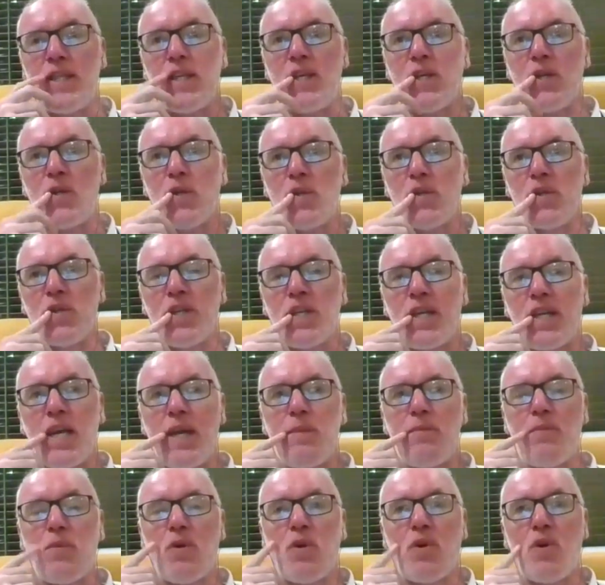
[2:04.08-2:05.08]
the other
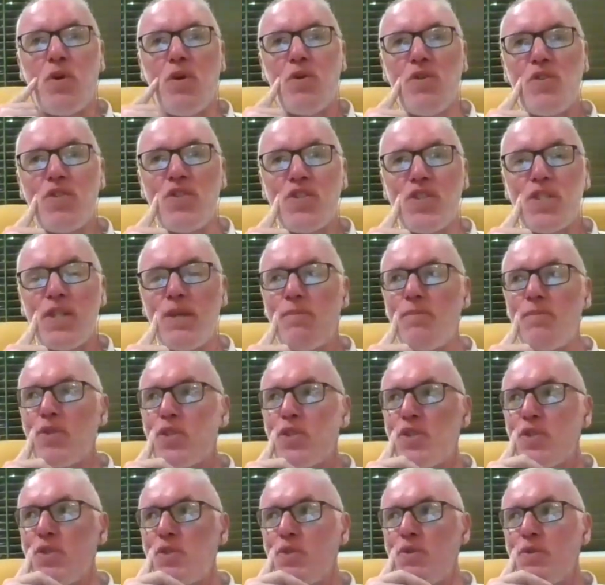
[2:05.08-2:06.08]
game could seem
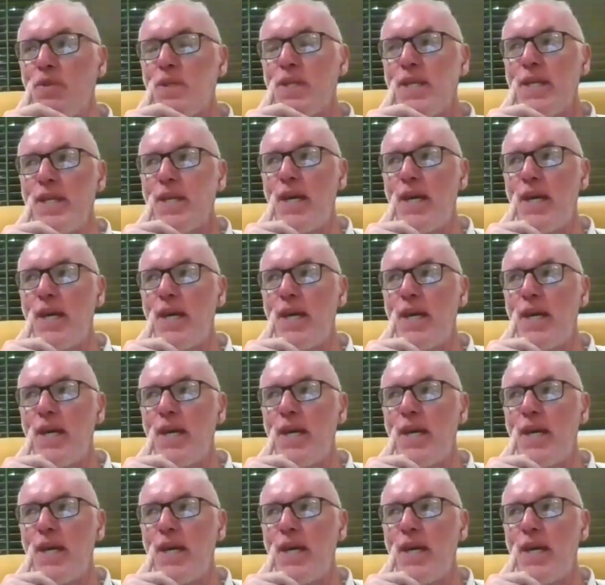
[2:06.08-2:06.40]
to